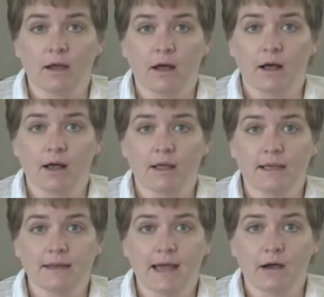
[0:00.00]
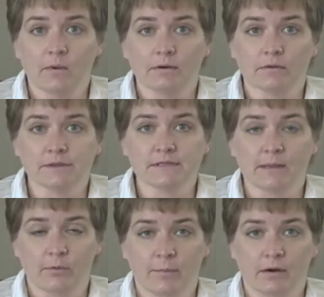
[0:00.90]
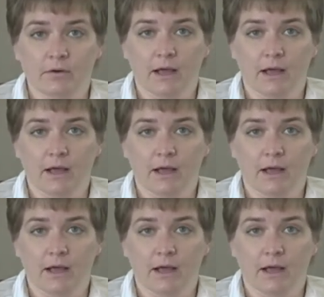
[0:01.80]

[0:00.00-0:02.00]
And now under the supplemental